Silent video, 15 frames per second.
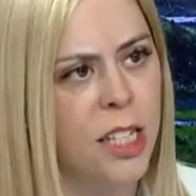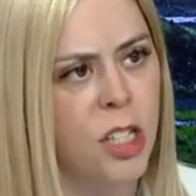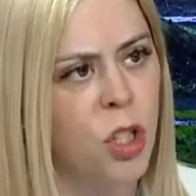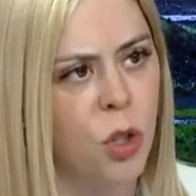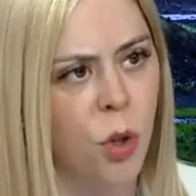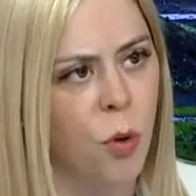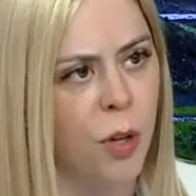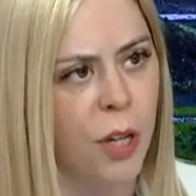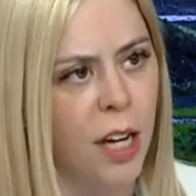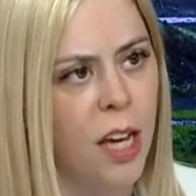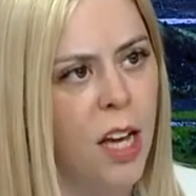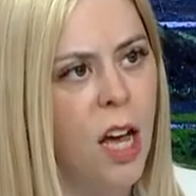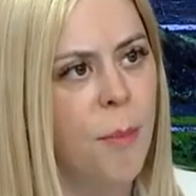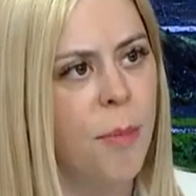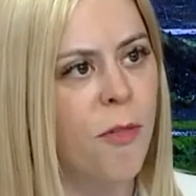this story
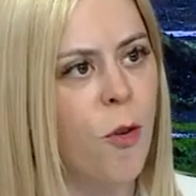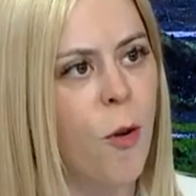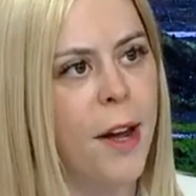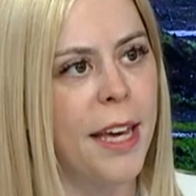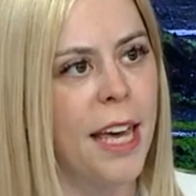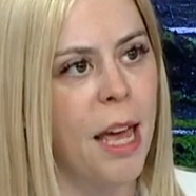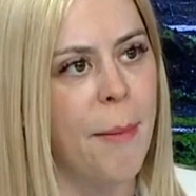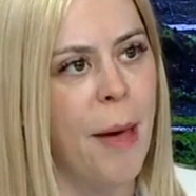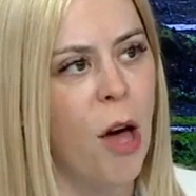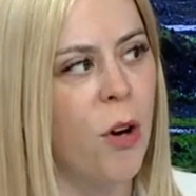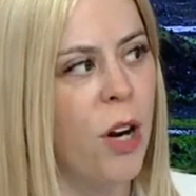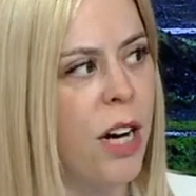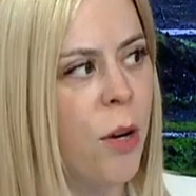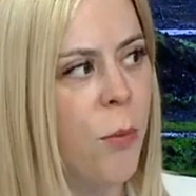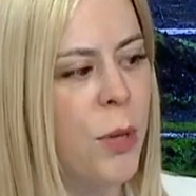before it came out,
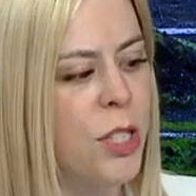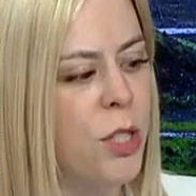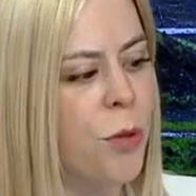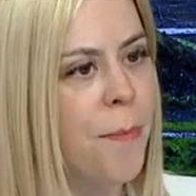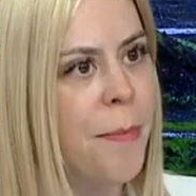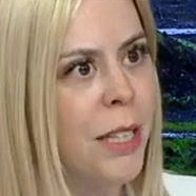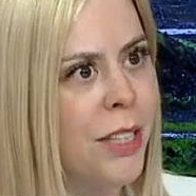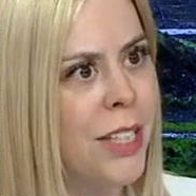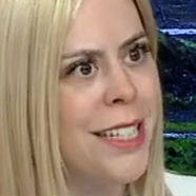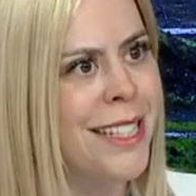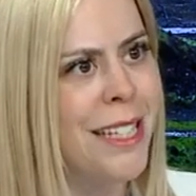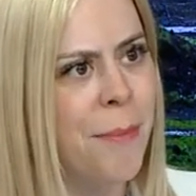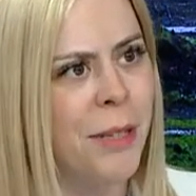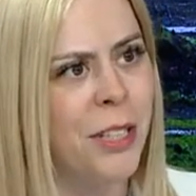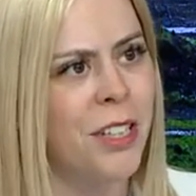and it went to millions
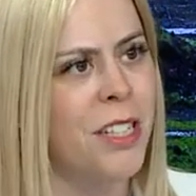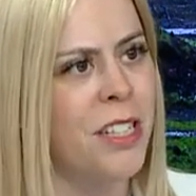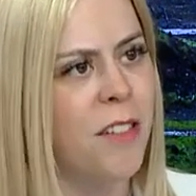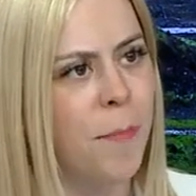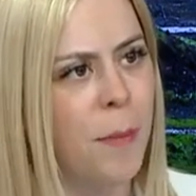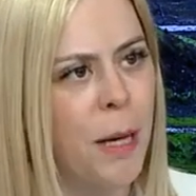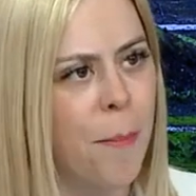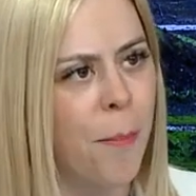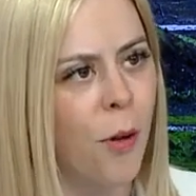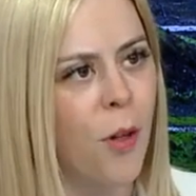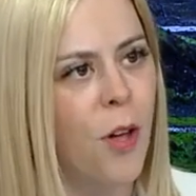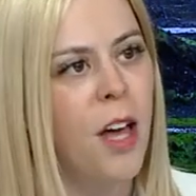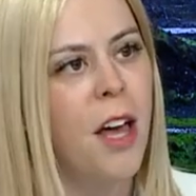and millions of people.